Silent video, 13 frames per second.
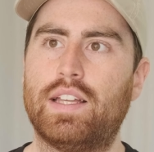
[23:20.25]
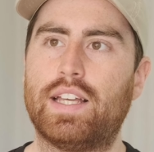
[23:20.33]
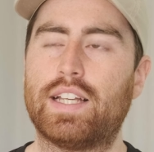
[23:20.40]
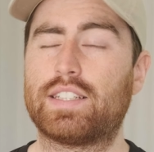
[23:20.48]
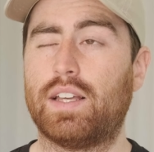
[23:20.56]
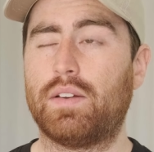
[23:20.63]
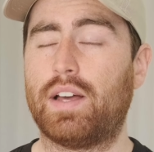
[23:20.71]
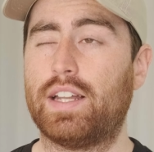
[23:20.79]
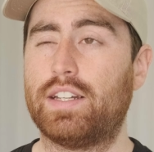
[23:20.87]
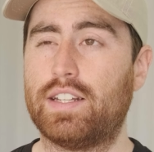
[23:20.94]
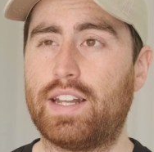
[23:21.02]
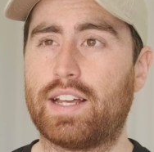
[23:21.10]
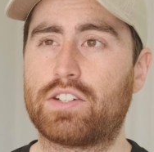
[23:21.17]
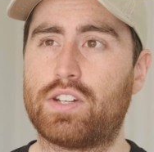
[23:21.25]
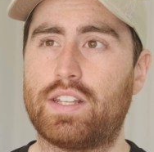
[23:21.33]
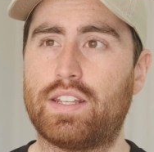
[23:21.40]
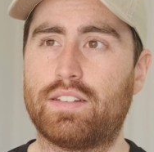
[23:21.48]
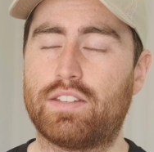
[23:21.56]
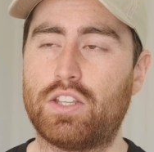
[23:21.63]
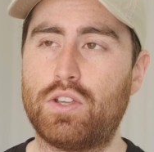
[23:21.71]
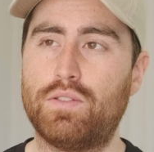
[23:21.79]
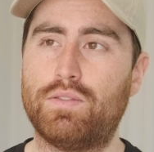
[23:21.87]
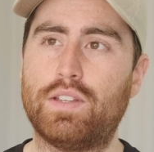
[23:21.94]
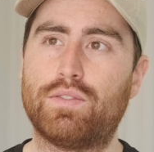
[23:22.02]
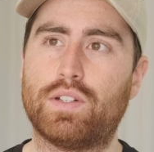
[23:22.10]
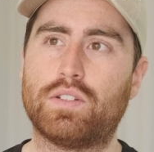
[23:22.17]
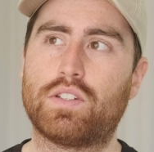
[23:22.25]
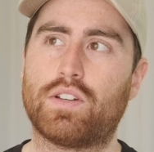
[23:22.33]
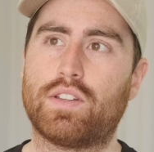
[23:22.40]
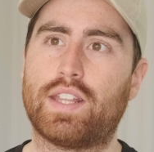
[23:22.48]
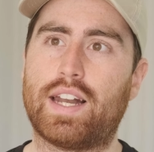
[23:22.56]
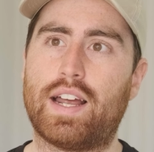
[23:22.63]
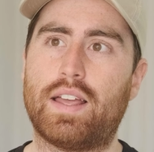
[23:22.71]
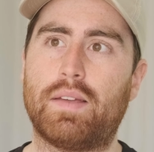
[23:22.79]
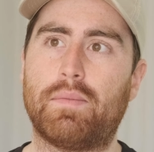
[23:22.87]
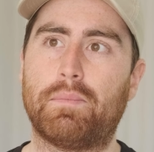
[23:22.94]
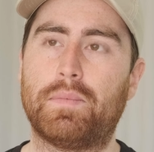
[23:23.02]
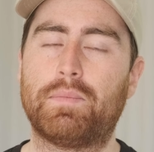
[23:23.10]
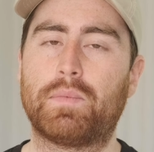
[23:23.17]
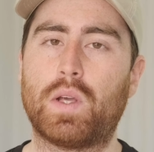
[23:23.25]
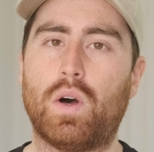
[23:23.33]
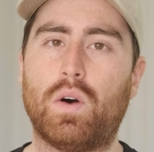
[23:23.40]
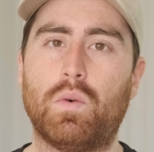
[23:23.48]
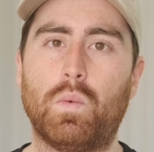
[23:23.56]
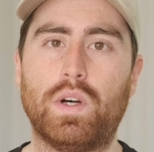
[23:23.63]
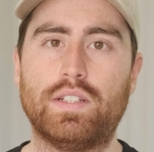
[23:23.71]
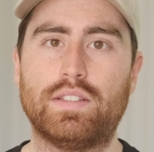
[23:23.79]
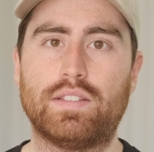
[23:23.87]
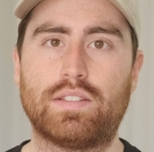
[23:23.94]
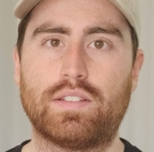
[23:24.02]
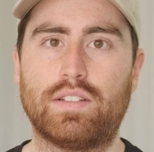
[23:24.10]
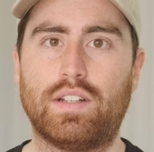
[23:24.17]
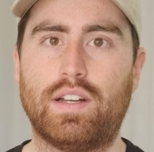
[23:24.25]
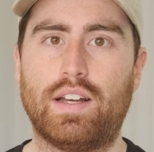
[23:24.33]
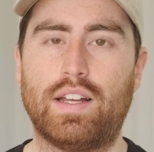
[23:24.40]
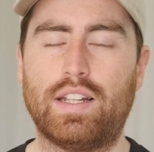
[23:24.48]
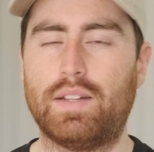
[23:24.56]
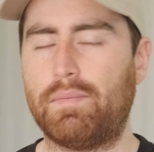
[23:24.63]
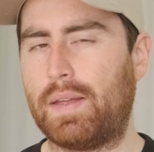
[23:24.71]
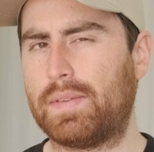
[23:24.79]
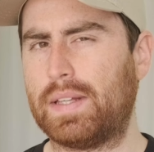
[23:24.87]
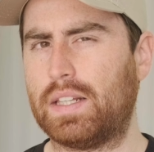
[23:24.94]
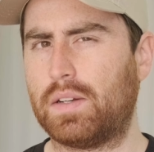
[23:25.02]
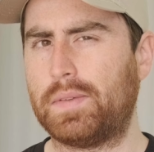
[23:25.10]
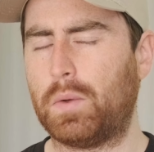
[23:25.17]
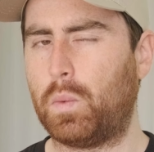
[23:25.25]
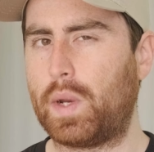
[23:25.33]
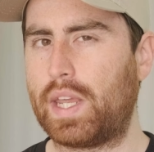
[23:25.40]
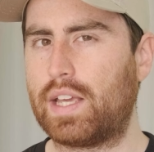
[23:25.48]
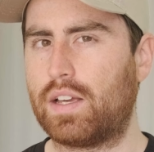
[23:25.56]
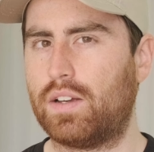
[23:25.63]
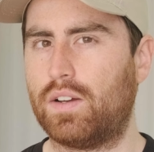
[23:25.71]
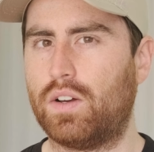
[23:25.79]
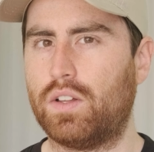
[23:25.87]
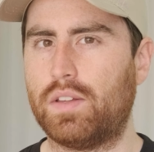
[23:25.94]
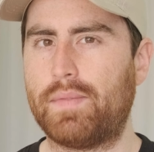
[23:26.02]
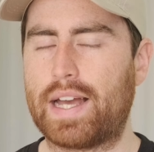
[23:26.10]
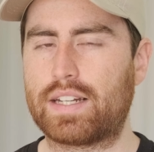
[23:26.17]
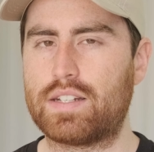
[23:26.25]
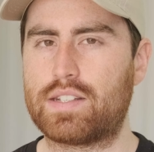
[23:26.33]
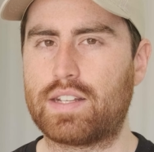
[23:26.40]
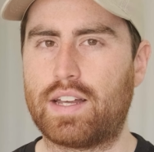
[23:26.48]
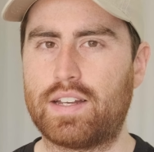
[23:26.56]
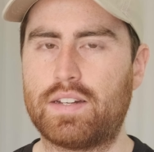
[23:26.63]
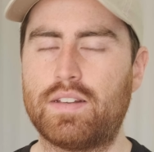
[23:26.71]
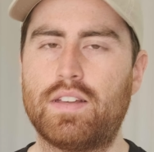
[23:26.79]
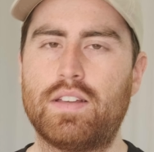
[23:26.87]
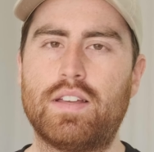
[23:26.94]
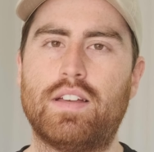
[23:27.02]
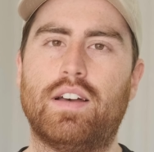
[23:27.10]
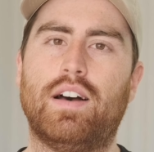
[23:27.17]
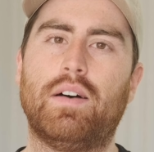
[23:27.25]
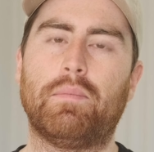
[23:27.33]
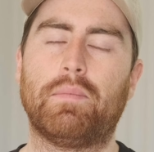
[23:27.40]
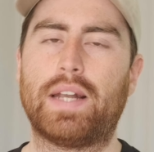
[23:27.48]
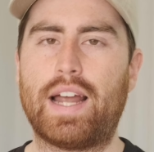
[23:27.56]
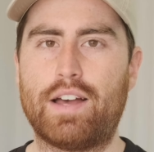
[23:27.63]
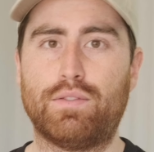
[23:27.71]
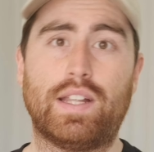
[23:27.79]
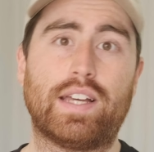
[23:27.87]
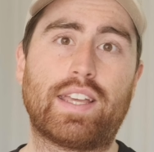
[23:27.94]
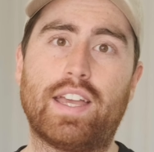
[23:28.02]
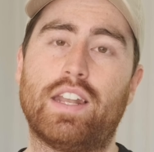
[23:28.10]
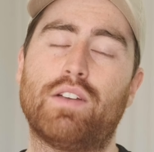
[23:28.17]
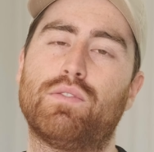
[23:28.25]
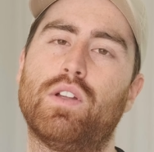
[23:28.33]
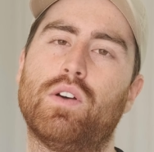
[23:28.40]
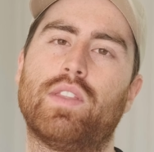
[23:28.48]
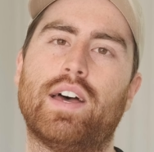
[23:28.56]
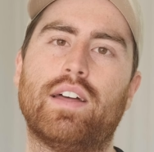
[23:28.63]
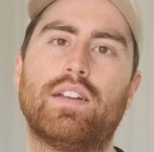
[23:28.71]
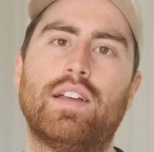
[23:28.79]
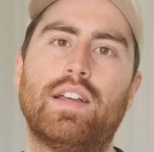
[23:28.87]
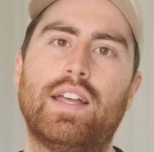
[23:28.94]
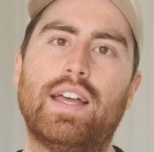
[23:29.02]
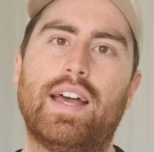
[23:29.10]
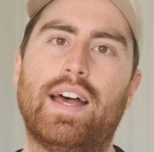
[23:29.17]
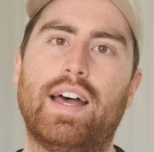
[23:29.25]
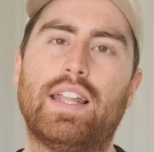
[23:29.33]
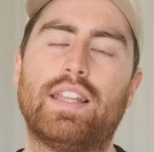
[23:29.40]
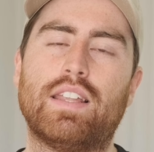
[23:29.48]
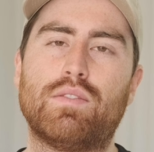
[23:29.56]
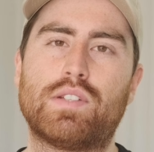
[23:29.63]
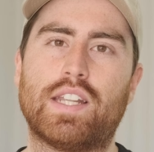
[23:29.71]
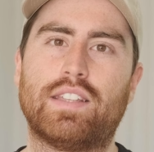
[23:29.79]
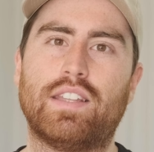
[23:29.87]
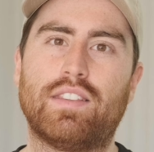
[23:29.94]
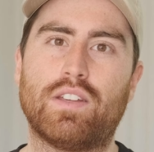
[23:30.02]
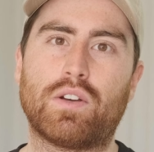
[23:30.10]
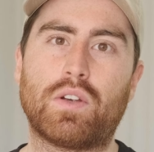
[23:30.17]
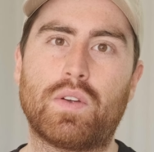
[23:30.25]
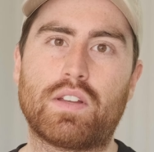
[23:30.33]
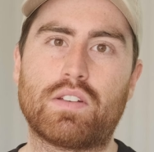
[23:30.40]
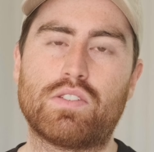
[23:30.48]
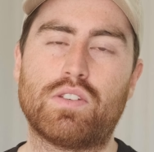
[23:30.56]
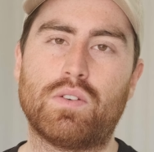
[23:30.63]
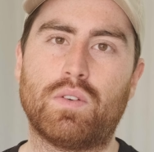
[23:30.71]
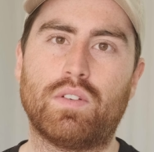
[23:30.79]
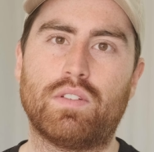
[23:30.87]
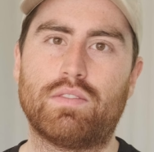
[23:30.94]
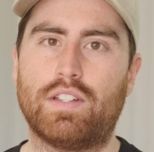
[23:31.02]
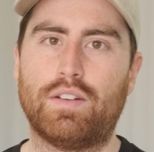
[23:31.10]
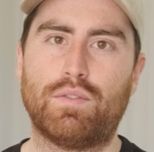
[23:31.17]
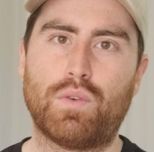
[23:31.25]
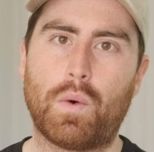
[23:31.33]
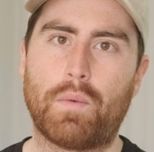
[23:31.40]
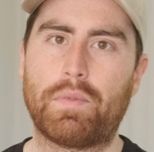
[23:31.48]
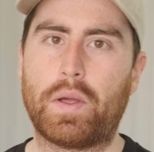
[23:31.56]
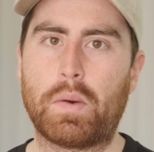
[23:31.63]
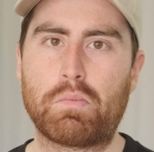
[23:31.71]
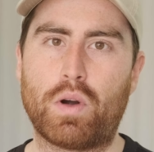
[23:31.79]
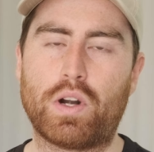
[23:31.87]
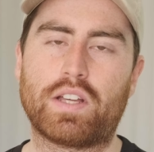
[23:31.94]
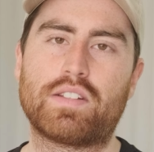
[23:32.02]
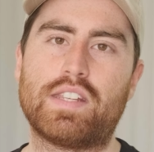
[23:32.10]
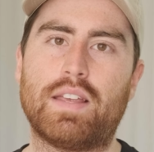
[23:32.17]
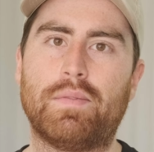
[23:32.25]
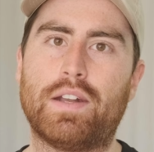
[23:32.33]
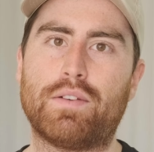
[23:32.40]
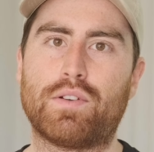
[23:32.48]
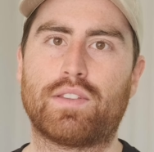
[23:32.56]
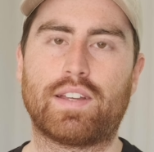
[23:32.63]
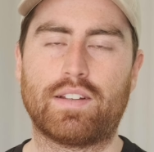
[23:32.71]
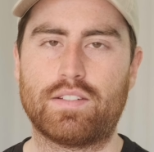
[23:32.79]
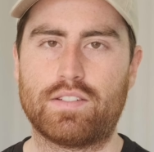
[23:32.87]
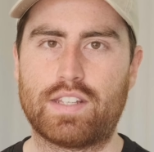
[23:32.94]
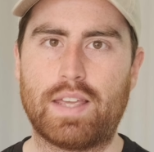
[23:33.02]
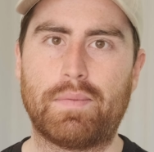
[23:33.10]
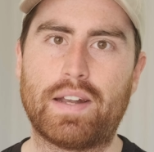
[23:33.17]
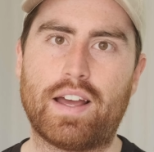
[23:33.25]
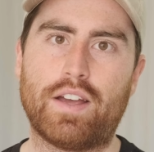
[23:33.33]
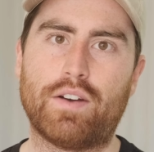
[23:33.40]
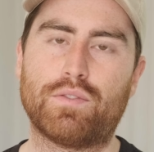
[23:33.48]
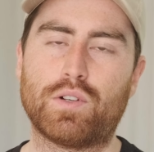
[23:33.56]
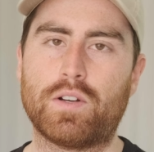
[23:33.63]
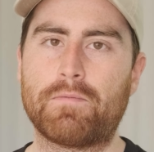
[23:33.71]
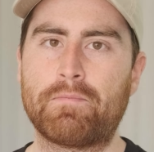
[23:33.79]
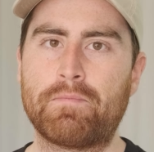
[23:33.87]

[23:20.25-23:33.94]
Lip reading: Except I did actually, the UV filter that I got was maybe a little bit weak on the magnet side, but I have let KNF know that, and they've said that they're going to inform their product team and everything to keep an eye out for it.